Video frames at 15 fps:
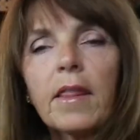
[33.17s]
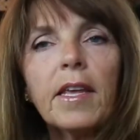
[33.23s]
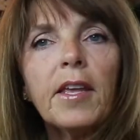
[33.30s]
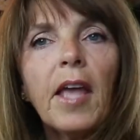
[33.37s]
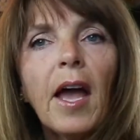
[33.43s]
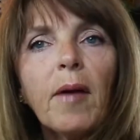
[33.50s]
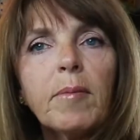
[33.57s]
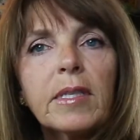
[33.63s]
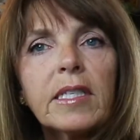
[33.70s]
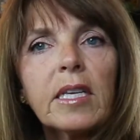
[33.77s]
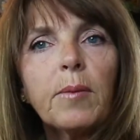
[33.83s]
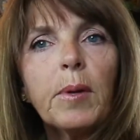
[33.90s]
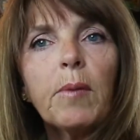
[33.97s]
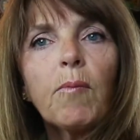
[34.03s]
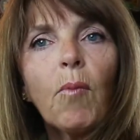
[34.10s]
The yam is
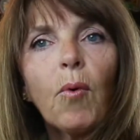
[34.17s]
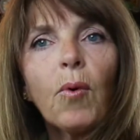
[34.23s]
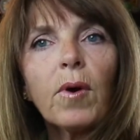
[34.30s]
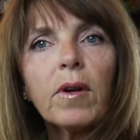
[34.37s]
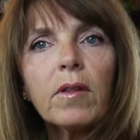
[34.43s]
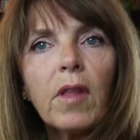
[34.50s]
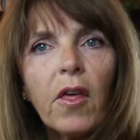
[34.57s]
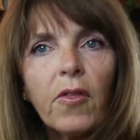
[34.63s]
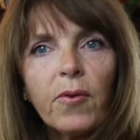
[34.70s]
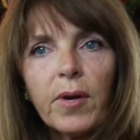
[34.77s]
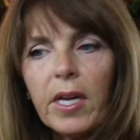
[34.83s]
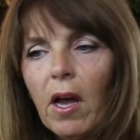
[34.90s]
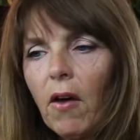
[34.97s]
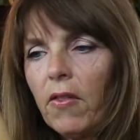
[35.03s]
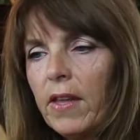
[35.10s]
going to be more
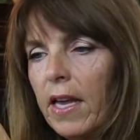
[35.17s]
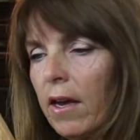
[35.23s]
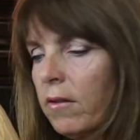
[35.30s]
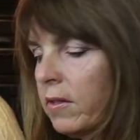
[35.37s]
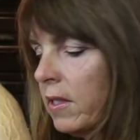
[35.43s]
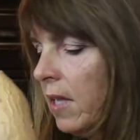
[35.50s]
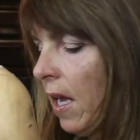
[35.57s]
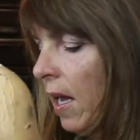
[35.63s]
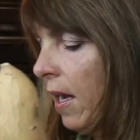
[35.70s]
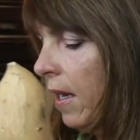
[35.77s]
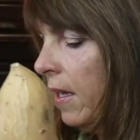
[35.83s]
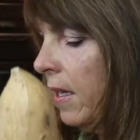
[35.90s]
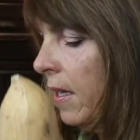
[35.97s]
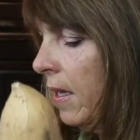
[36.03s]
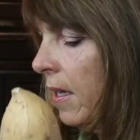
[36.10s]
leathery on the
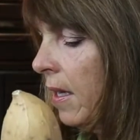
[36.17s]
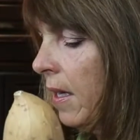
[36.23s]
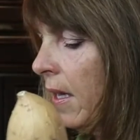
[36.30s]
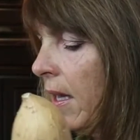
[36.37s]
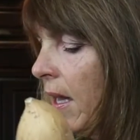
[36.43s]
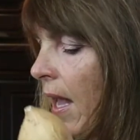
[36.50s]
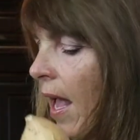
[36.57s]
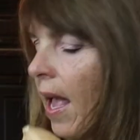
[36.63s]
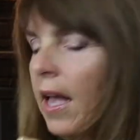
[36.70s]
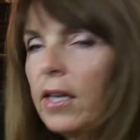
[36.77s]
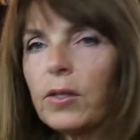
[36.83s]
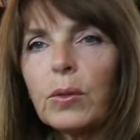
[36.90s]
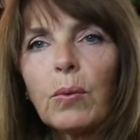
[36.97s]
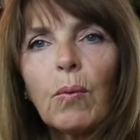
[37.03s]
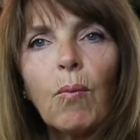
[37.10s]
outside
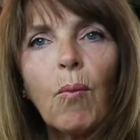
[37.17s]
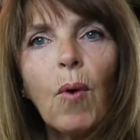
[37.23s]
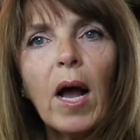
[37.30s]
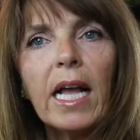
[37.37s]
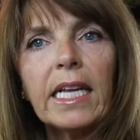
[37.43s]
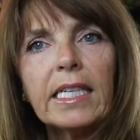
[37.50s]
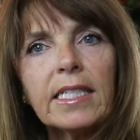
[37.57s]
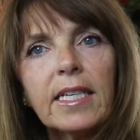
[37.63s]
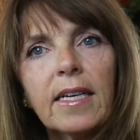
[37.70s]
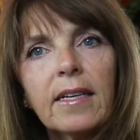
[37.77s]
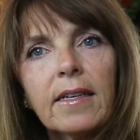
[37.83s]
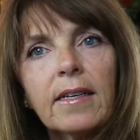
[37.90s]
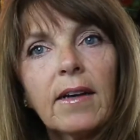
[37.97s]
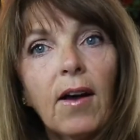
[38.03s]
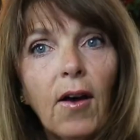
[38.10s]
and white
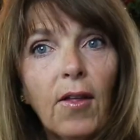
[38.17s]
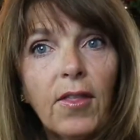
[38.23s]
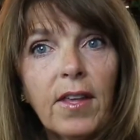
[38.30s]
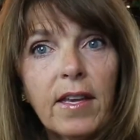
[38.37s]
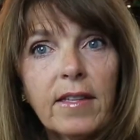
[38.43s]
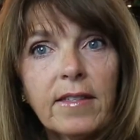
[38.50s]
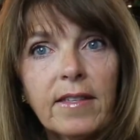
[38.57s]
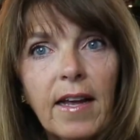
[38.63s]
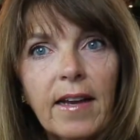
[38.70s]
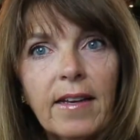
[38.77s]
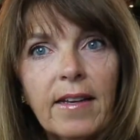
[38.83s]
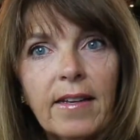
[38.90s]
on the inside.